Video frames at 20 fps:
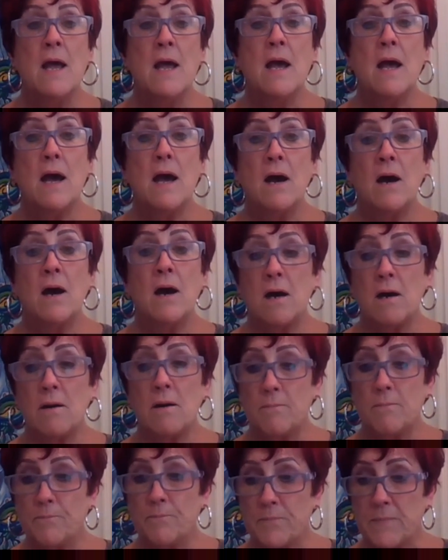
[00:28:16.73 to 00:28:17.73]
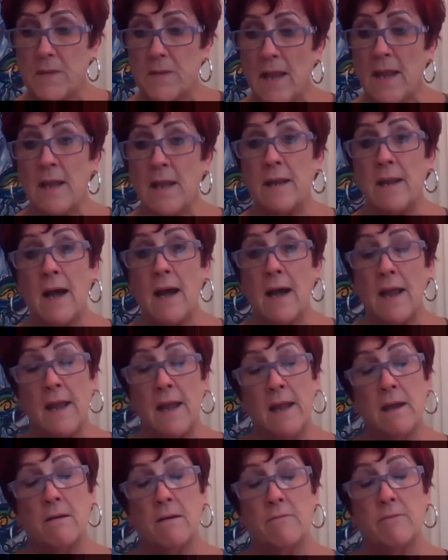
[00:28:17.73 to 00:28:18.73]
And I
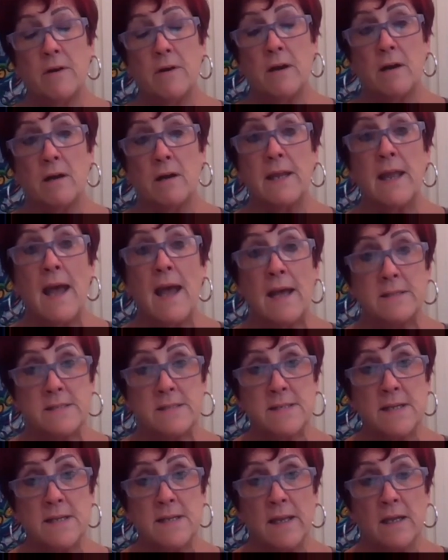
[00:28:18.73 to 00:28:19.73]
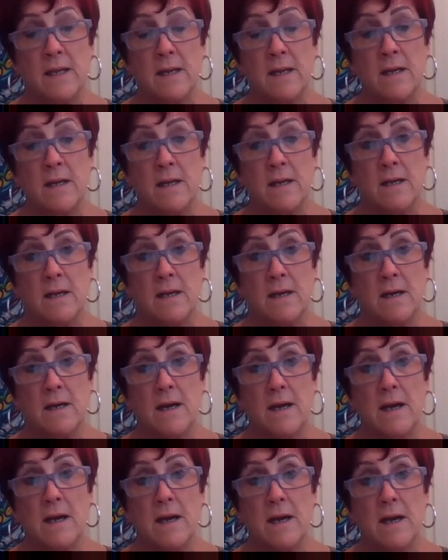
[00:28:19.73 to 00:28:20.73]
have a CAT scan
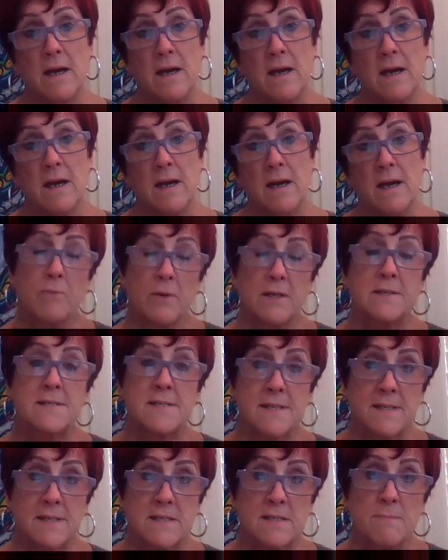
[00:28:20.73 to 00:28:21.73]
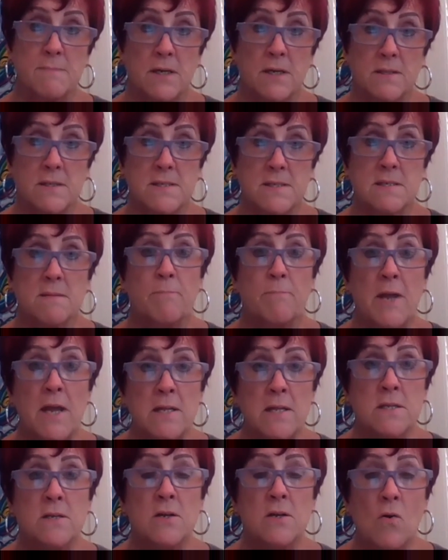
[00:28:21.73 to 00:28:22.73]
every 3 to 6 months,
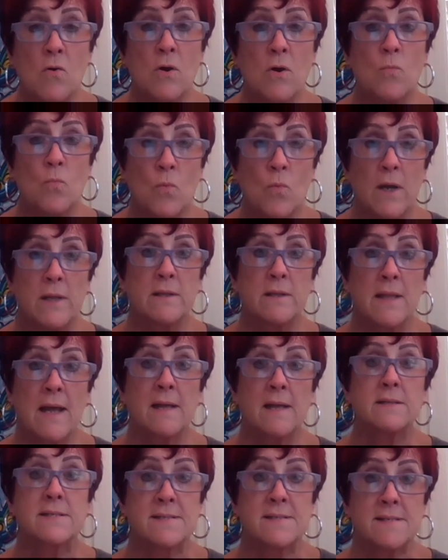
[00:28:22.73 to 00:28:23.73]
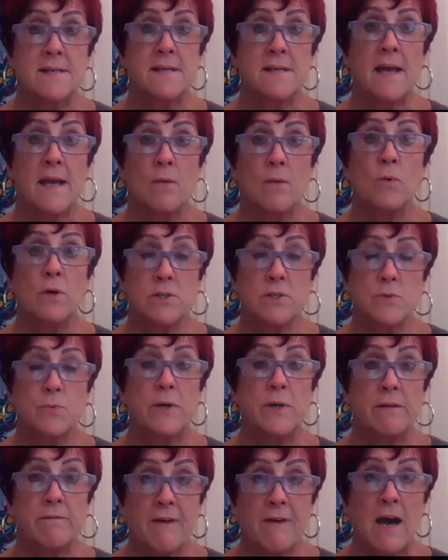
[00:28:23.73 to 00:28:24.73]
depending on what that CA
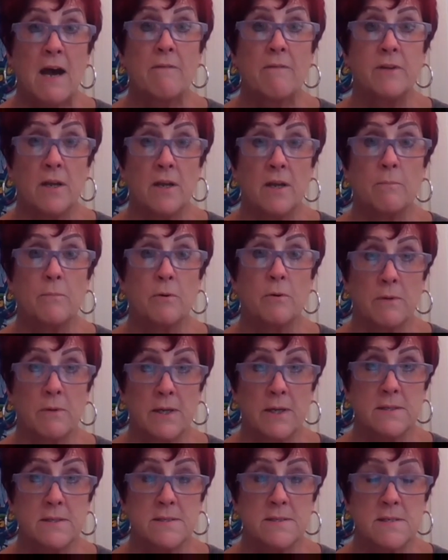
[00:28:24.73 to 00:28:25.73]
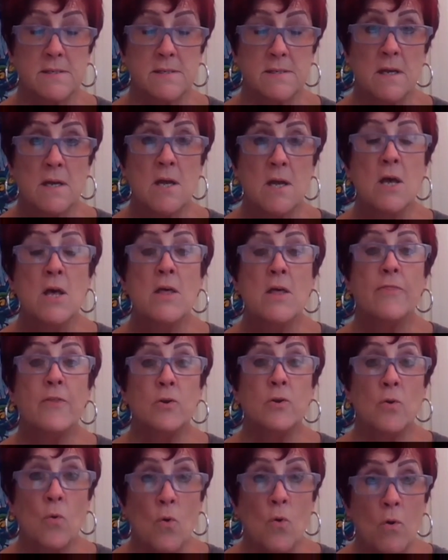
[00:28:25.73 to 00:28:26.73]
125 number is. The
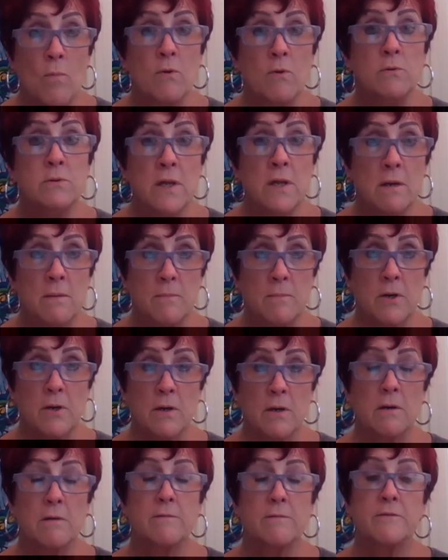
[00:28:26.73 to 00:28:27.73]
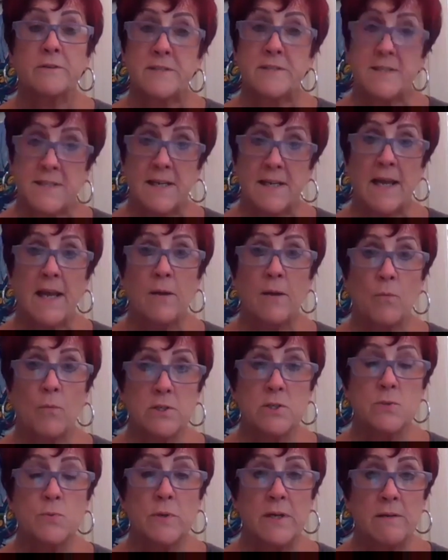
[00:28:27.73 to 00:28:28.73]
normal number for CA
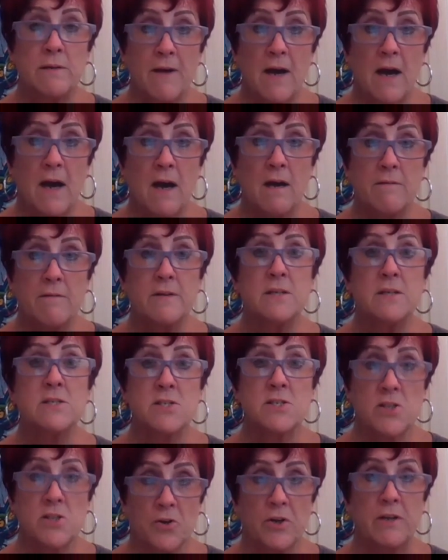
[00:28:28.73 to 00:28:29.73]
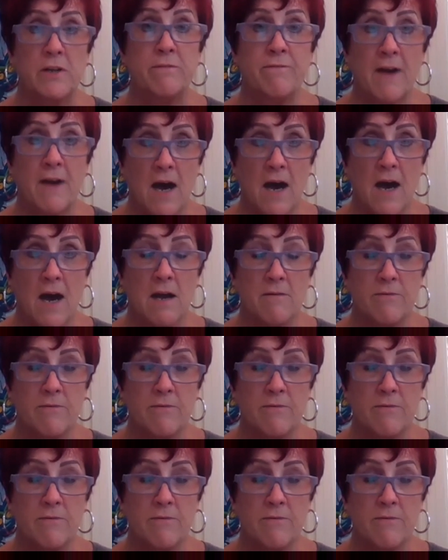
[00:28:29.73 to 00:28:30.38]
125 is 35.